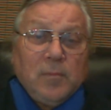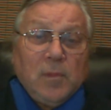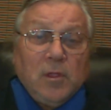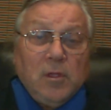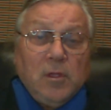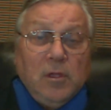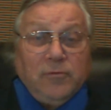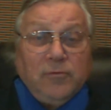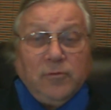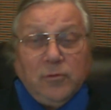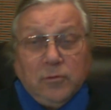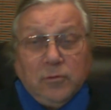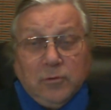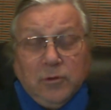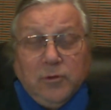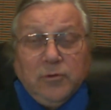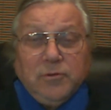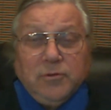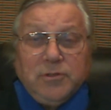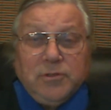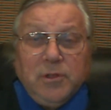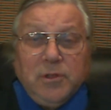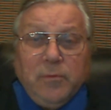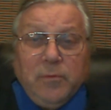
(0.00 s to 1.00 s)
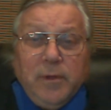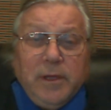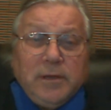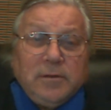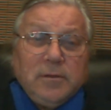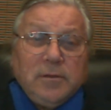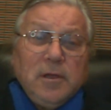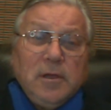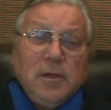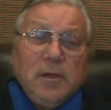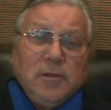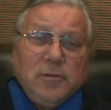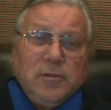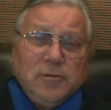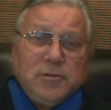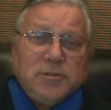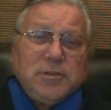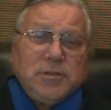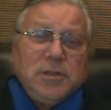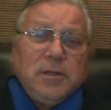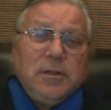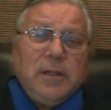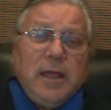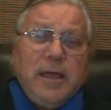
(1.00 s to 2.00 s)
If you lose the writ, you
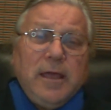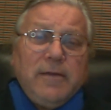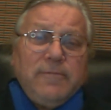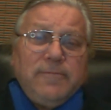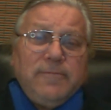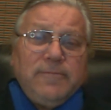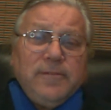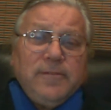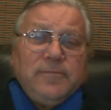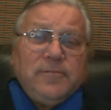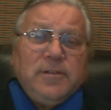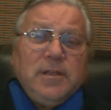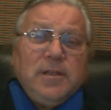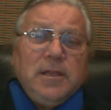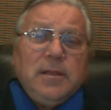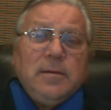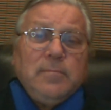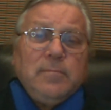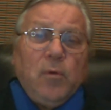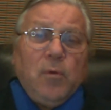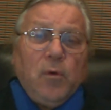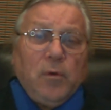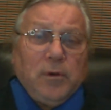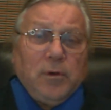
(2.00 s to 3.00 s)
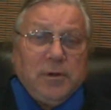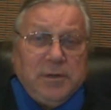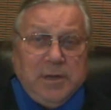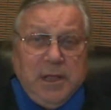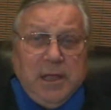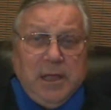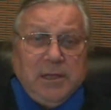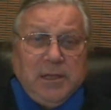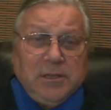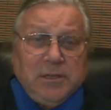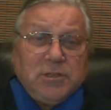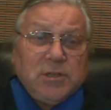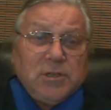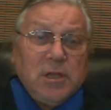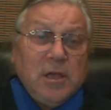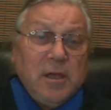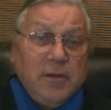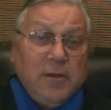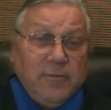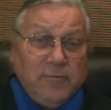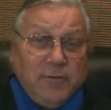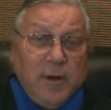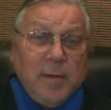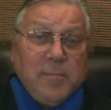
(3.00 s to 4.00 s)
still have 15 more days
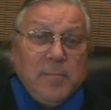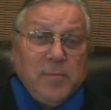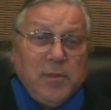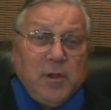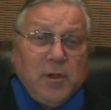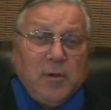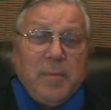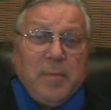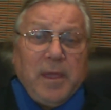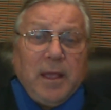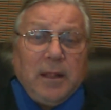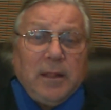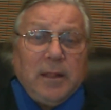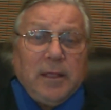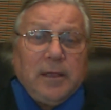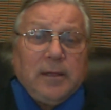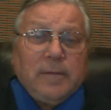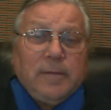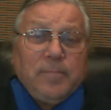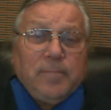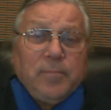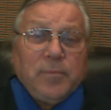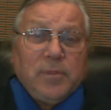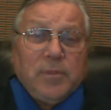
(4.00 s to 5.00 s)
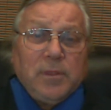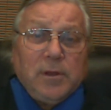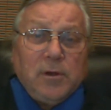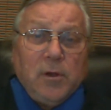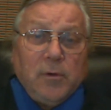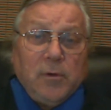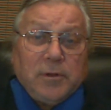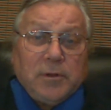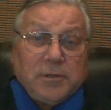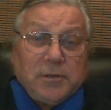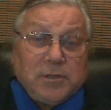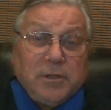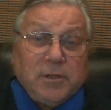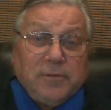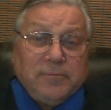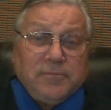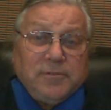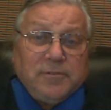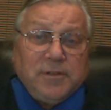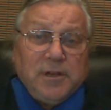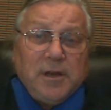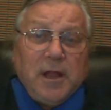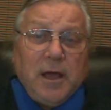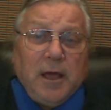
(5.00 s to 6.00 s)
from their mailing, the notice
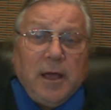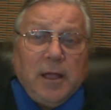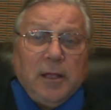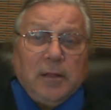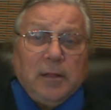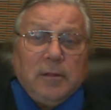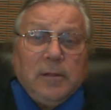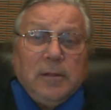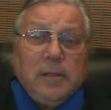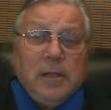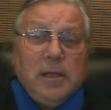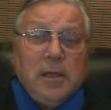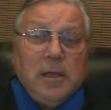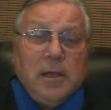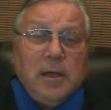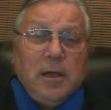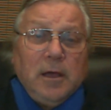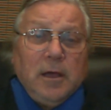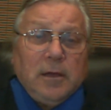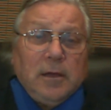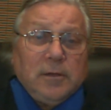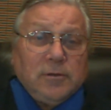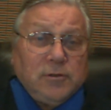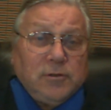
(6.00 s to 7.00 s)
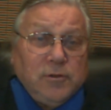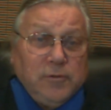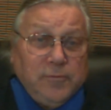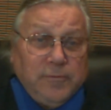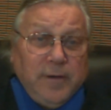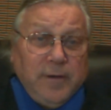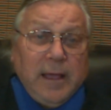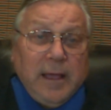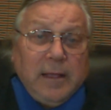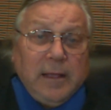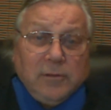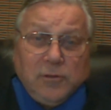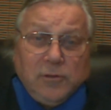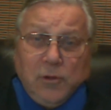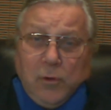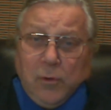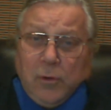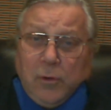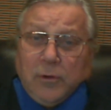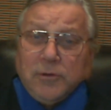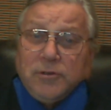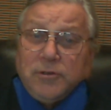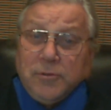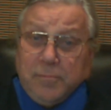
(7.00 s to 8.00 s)
of denial, to file
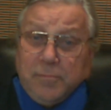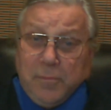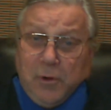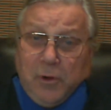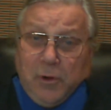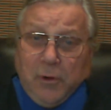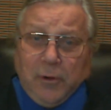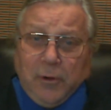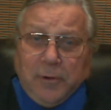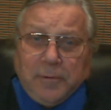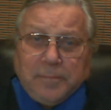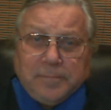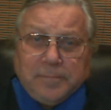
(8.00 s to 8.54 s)
your demurrer.